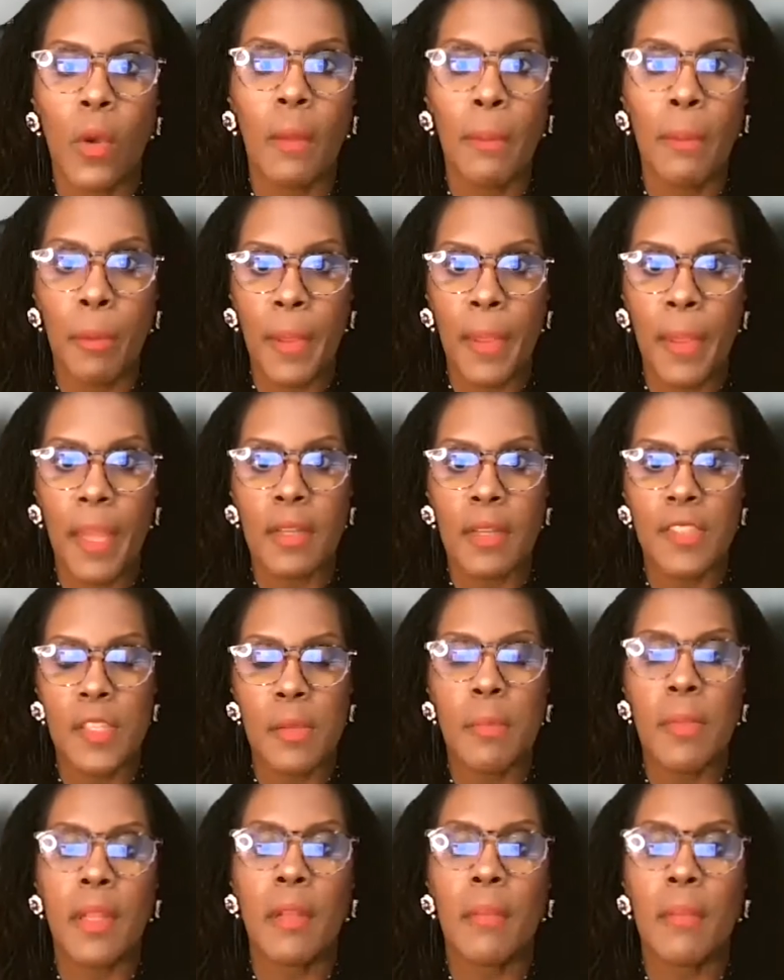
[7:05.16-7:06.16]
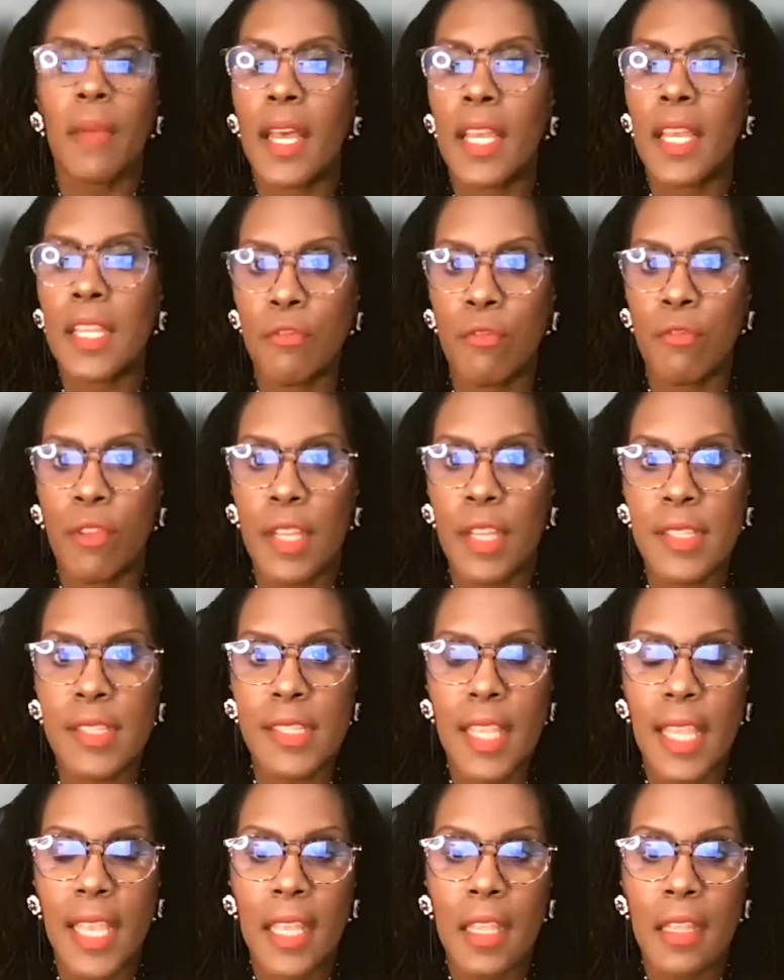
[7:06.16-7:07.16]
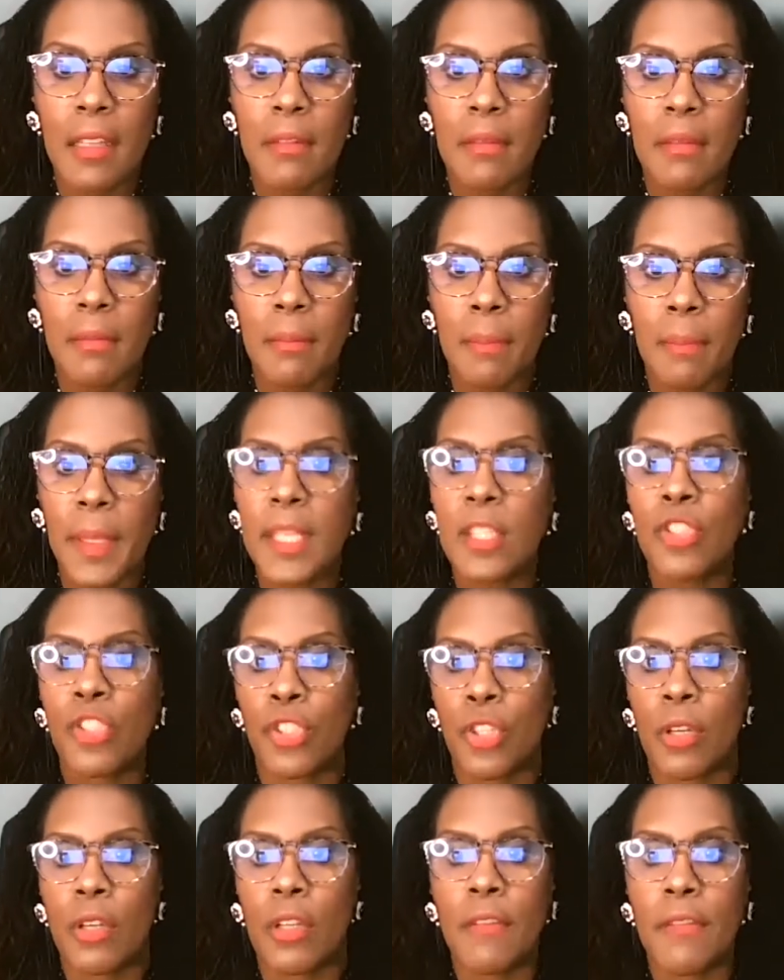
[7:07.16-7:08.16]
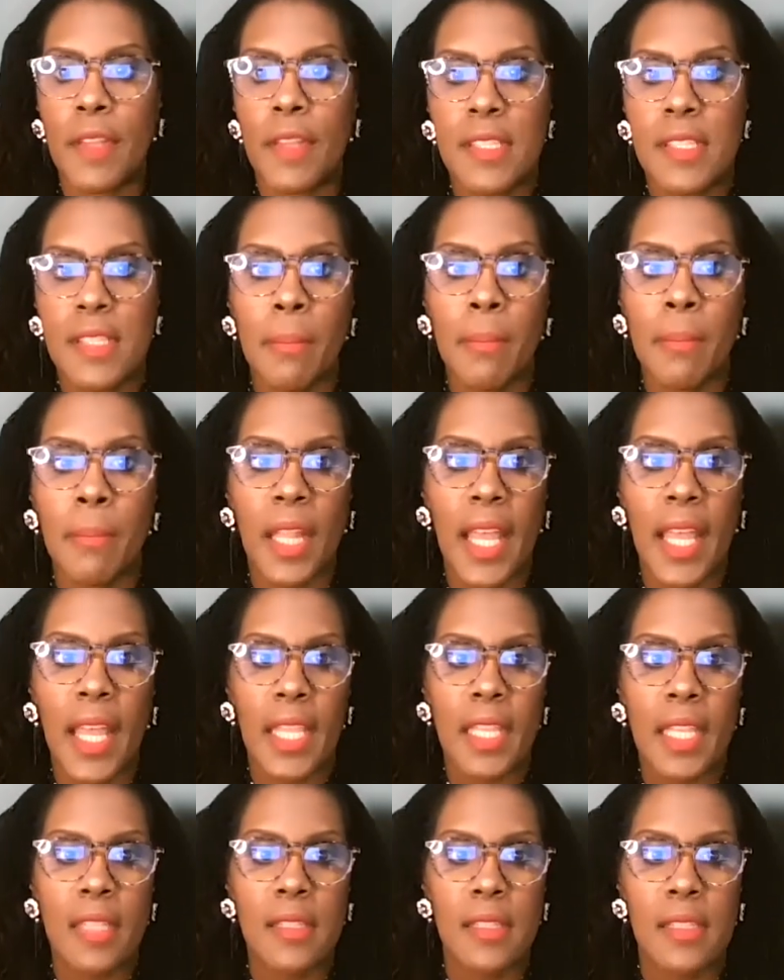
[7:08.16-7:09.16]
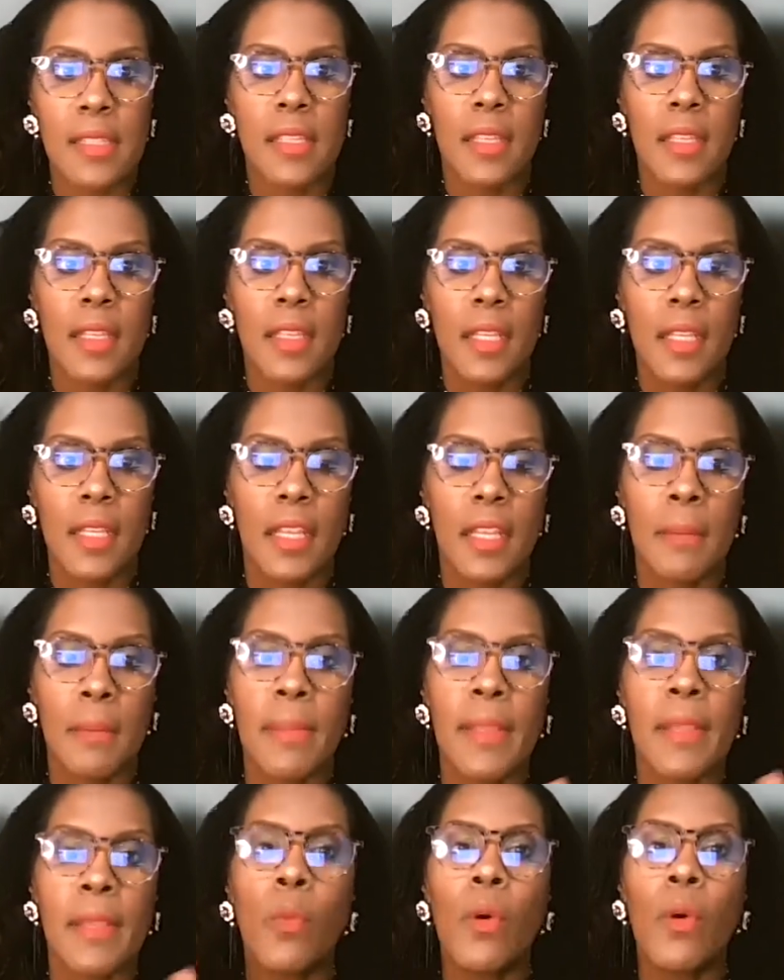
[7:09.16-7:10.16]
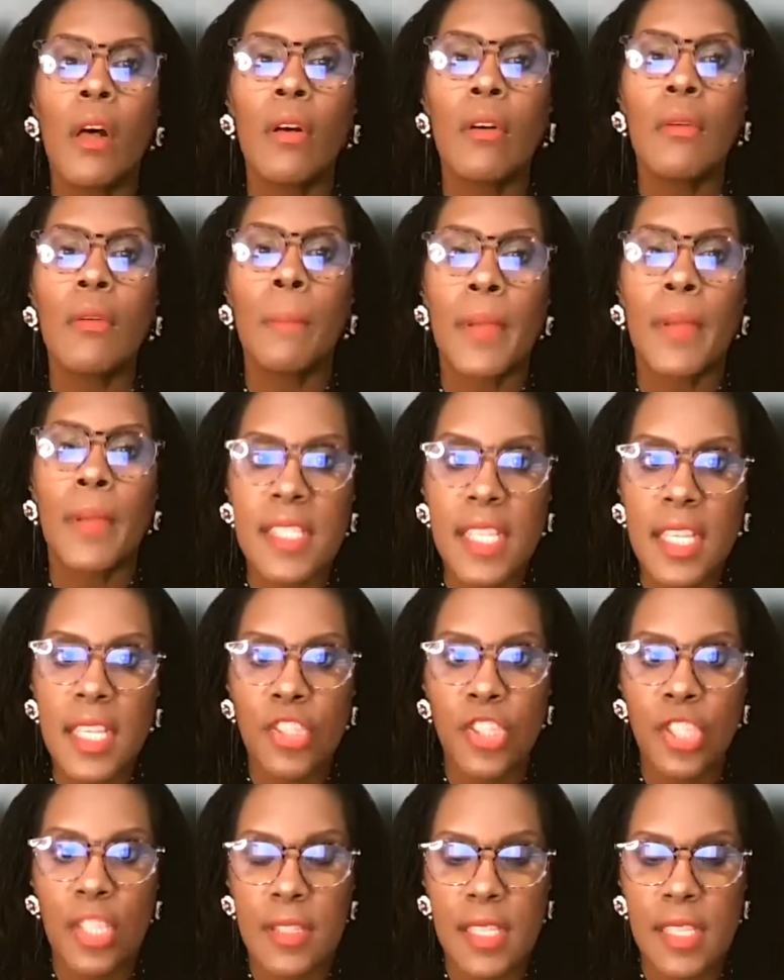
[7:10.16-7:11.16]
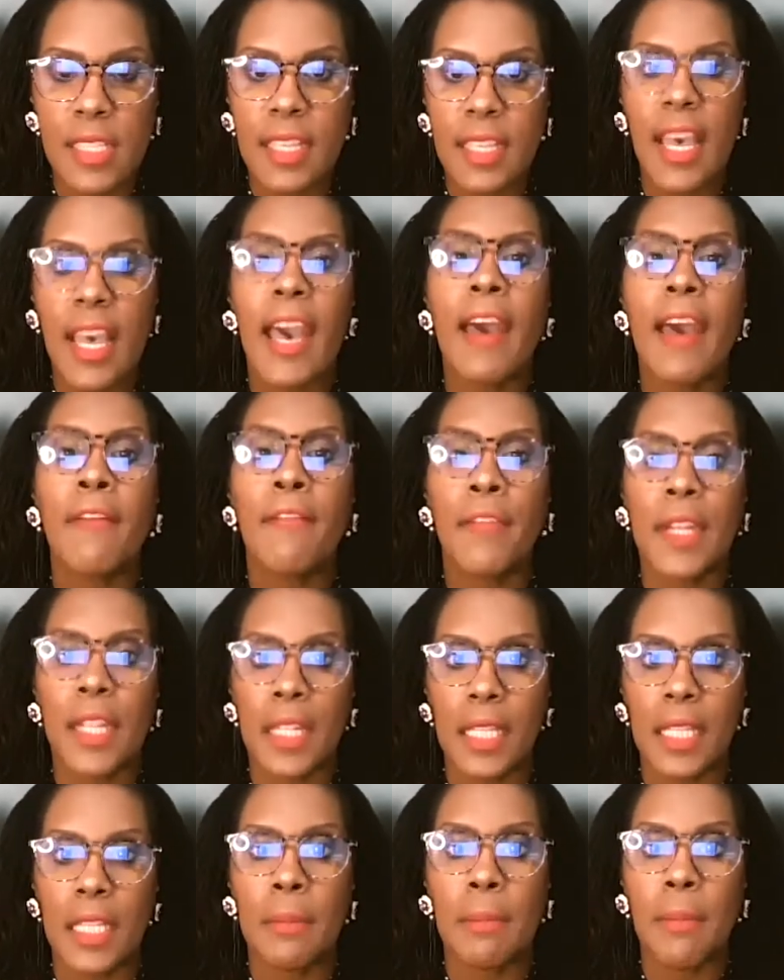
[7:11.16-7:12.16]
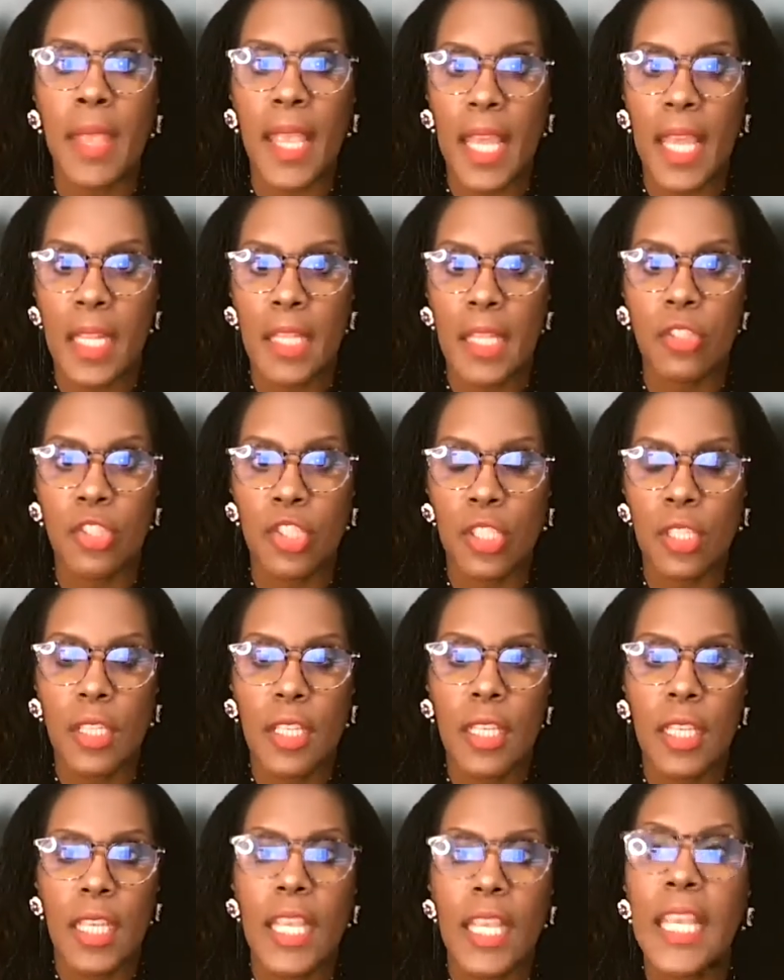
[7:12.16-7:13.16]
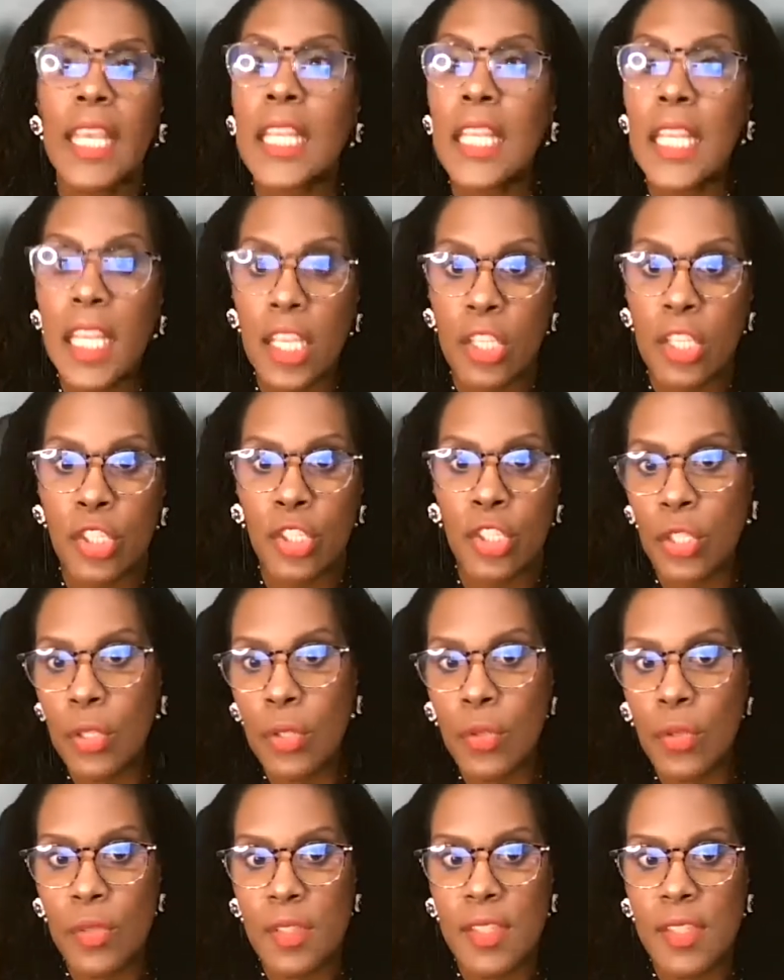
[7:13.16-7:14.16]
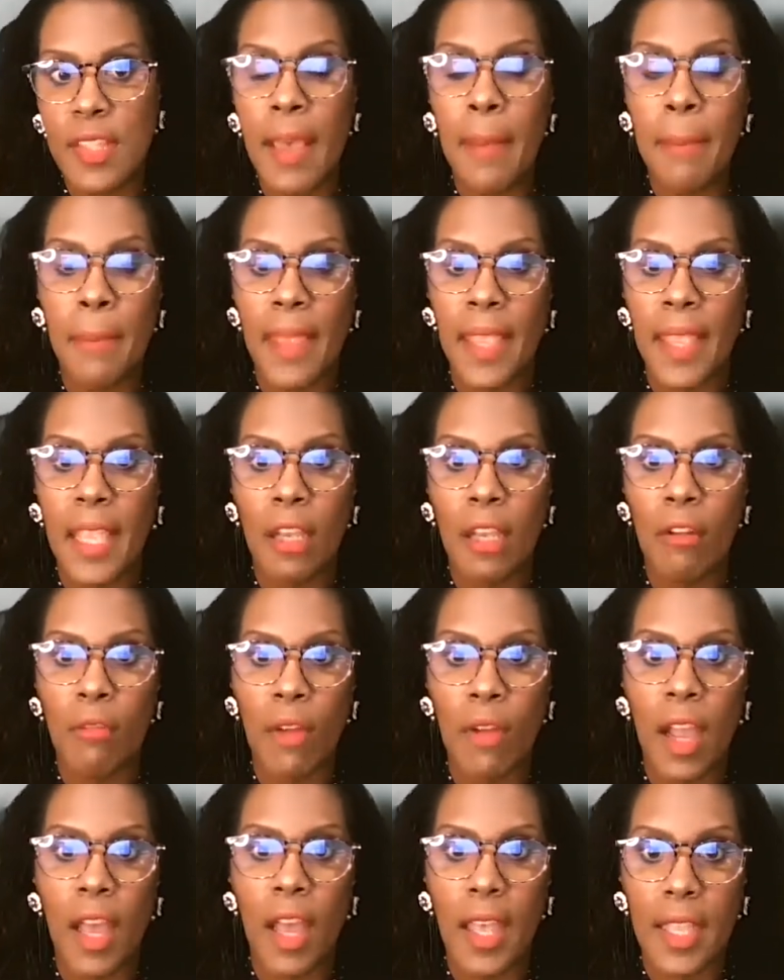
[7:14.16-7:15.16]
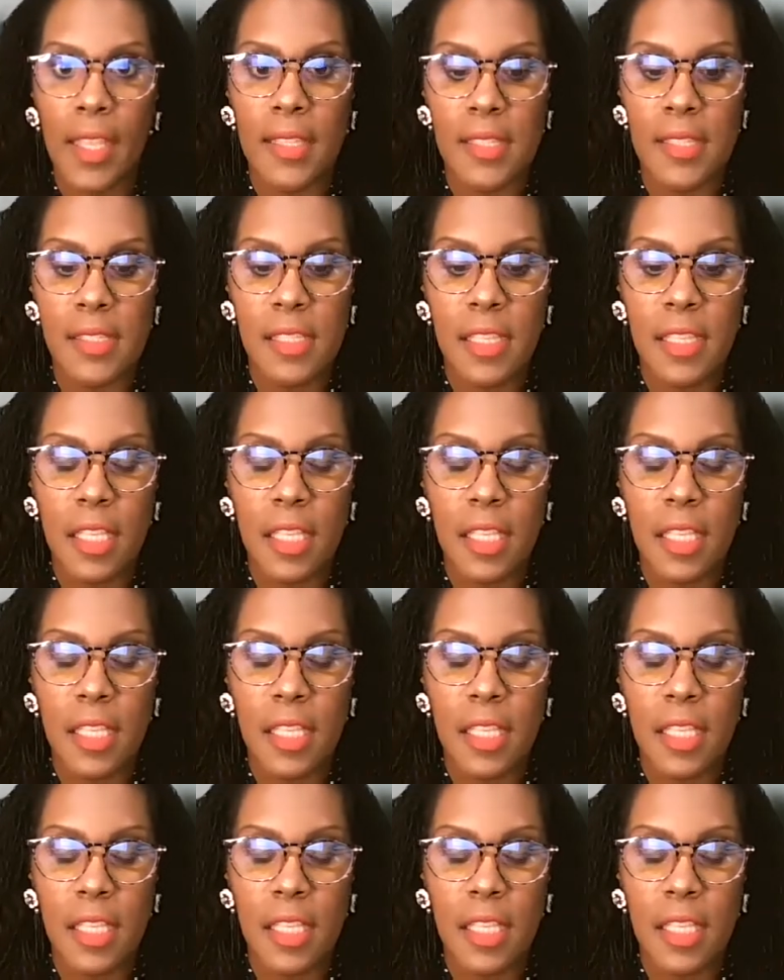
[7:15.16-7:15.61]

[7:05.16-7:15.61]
prepared to minimize risk and be assured of its compliance, and be well positioned to confidently manage any issues that may arise.